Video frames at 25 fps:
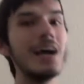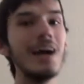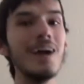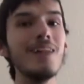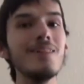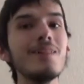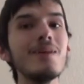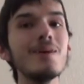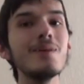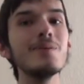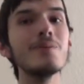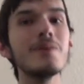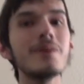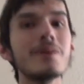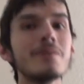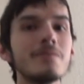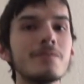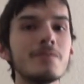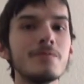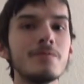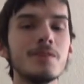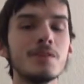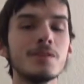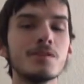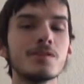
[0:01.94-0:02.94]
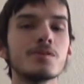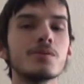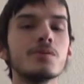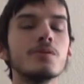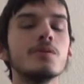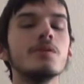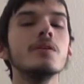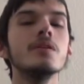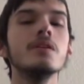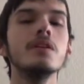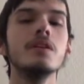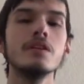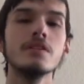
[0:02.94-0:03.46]
Hello and welcome to Future
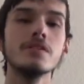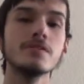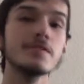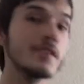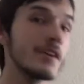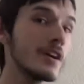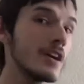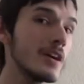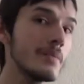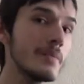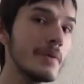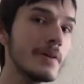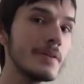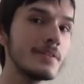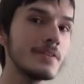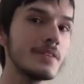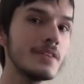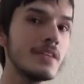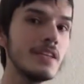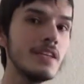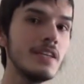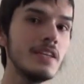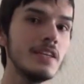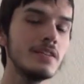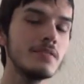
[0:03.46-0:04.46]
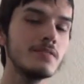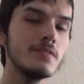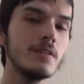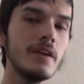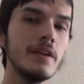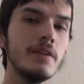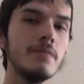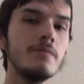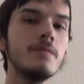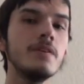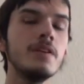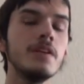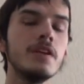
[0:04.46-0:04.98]
School. Sorry about the
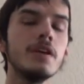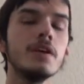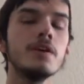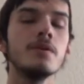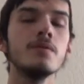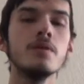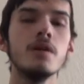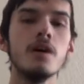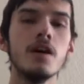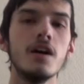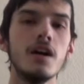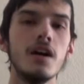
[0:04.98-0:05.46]
late video.